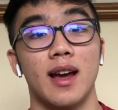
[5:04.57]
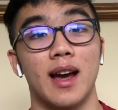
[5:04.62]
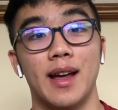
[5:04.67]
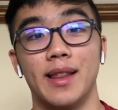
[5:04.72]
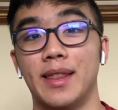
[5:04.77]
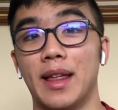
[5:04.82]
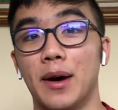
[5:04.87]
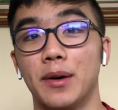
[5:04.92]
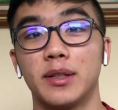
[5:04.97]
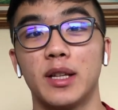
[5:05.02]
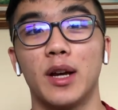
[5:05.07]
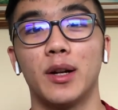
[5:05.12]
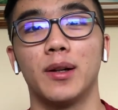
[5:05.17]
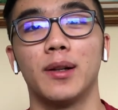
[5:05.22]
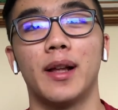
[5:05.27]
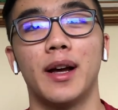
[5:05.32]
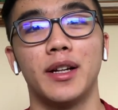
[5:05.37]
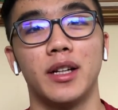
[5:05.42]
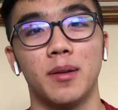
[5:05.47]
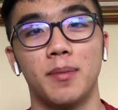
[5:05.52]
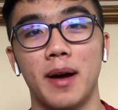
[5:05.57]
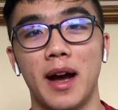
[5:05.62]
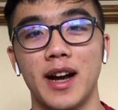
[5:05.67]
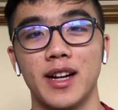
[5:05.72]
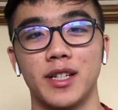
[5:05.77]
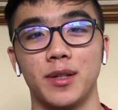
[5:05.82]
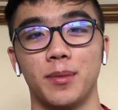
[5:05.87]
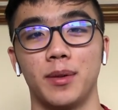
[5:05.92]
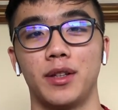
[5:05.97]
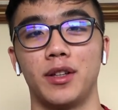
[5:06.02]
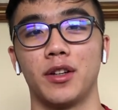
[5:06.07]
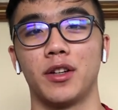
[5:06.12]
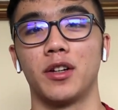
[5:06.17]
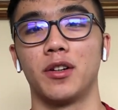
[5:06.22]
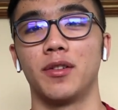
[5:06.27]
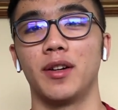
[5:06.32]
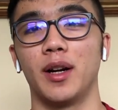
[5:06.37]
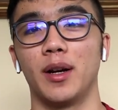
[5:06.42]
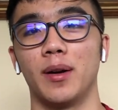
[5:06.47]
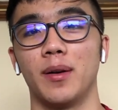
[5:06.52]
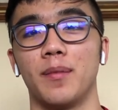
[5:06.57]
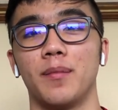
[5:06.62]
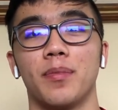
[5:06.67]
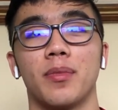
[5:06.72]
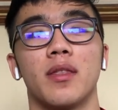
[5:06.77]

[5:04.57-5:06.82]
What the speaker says: And that was how to align your passion with your career.